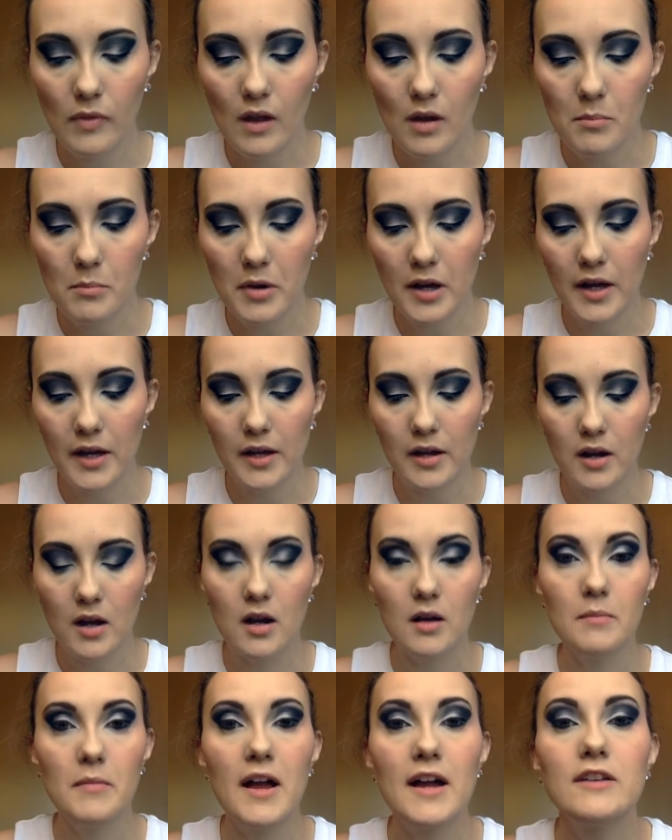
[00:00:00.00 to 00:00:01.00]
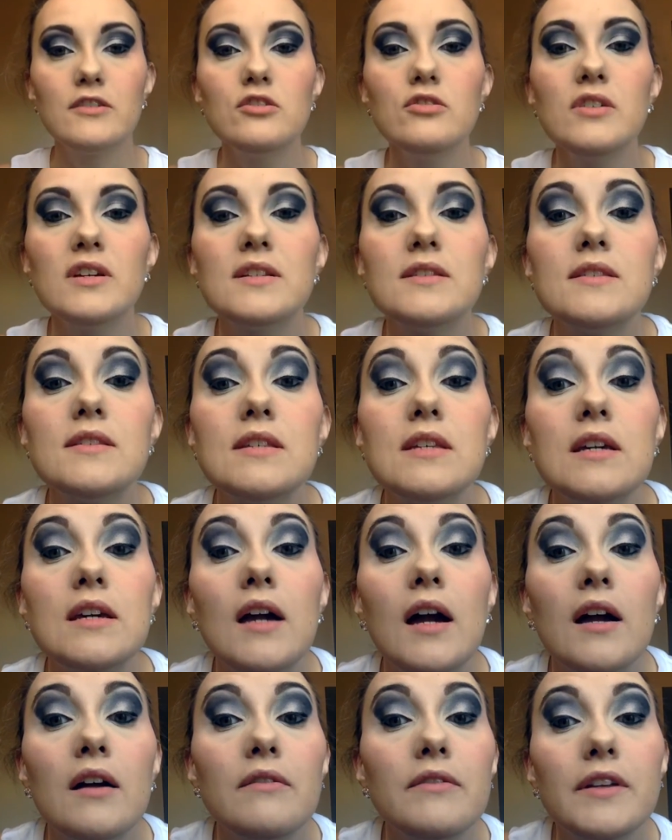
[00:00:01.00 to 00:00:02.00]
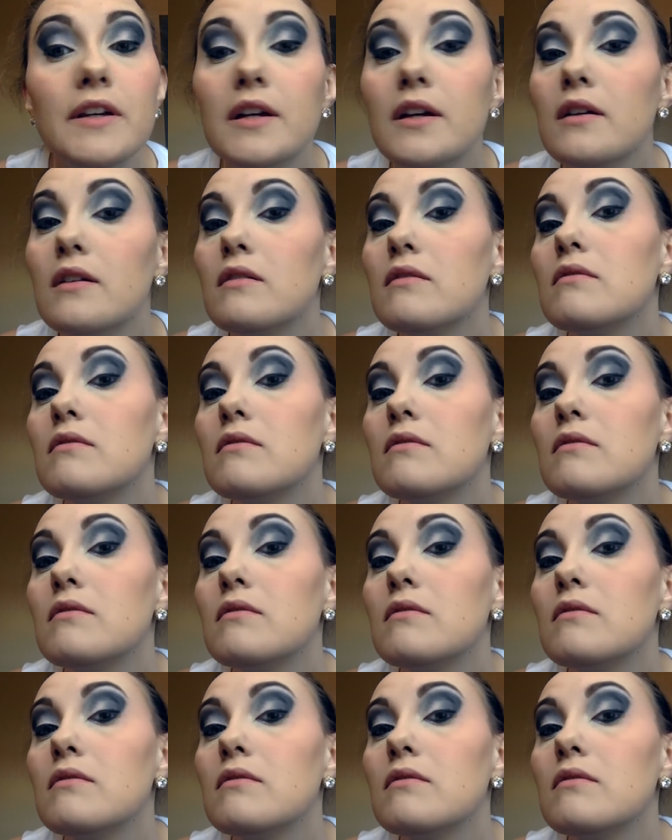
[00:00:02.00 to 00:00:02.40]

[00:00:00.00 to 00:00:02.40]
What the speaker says: But as you can see, I have like,